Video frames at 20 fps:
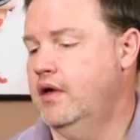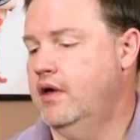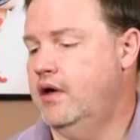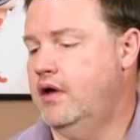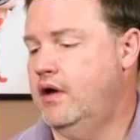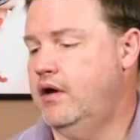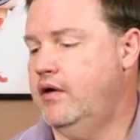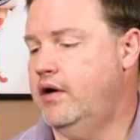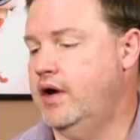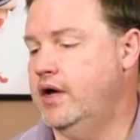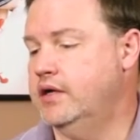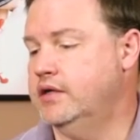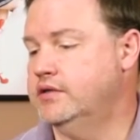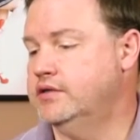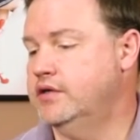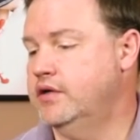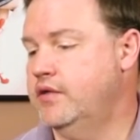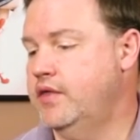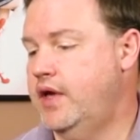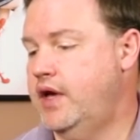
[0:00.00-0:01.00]
All right,
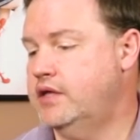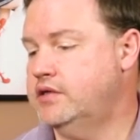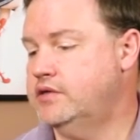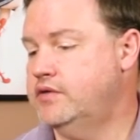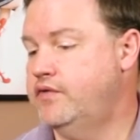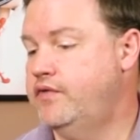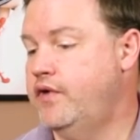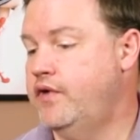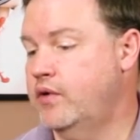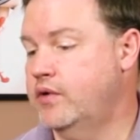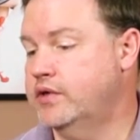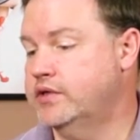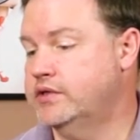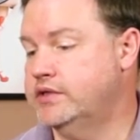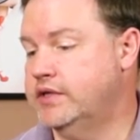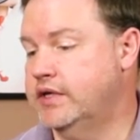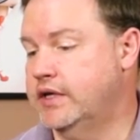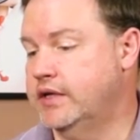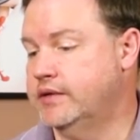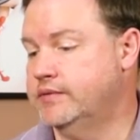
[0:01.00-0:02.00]
so that's
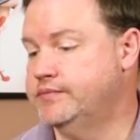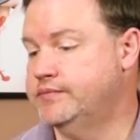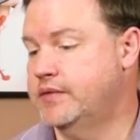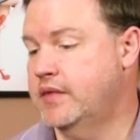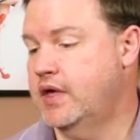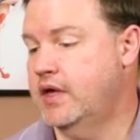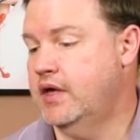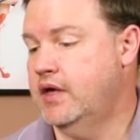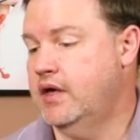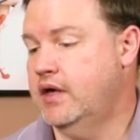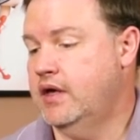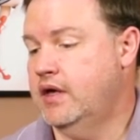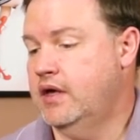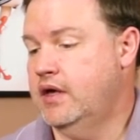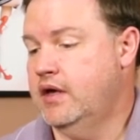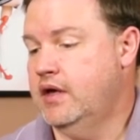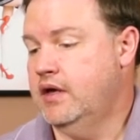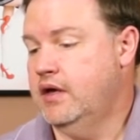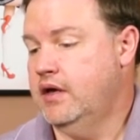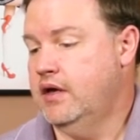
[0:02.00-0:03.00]
focusing.
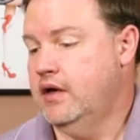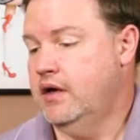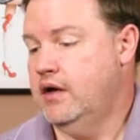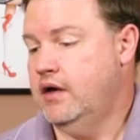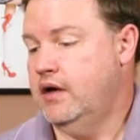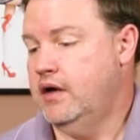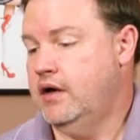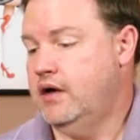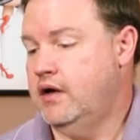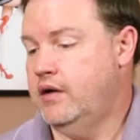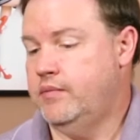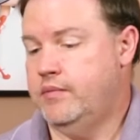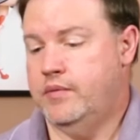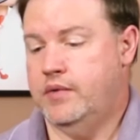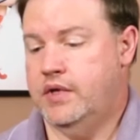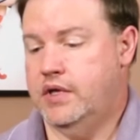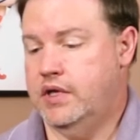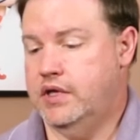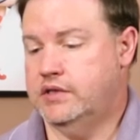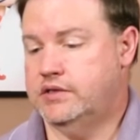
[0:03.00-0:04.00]
Um,
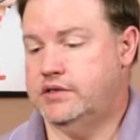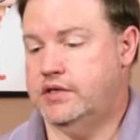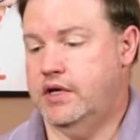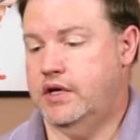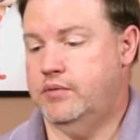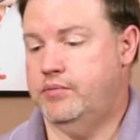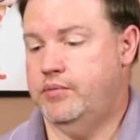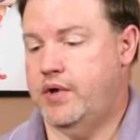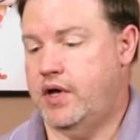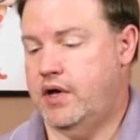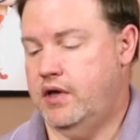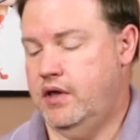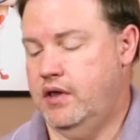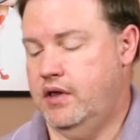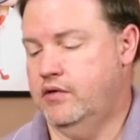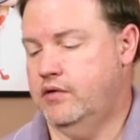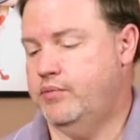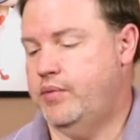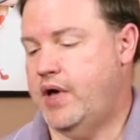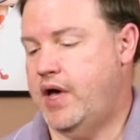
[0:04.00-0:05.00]
let's take a
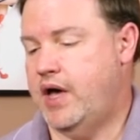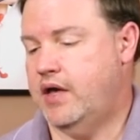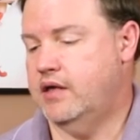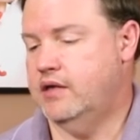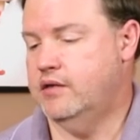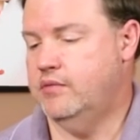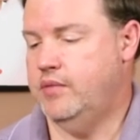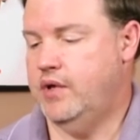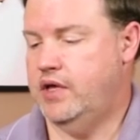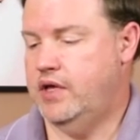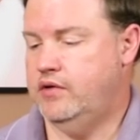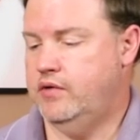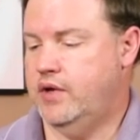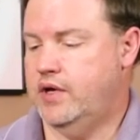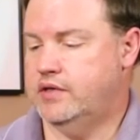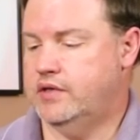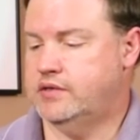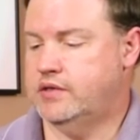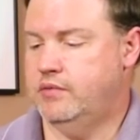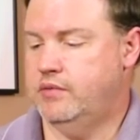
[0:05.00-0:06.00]
look back in the menu
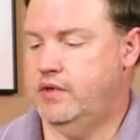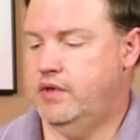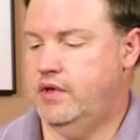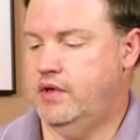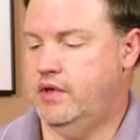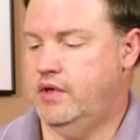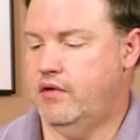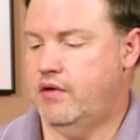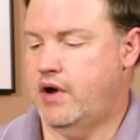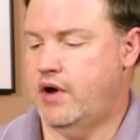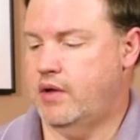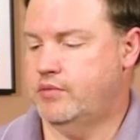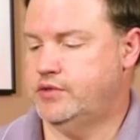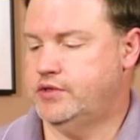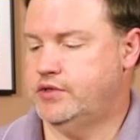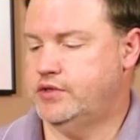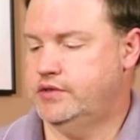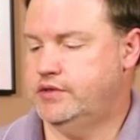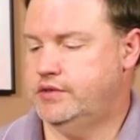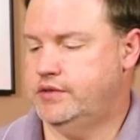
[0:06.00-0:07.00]
at some of the other
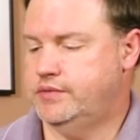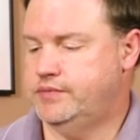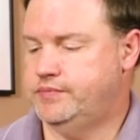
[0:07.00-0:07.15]
options.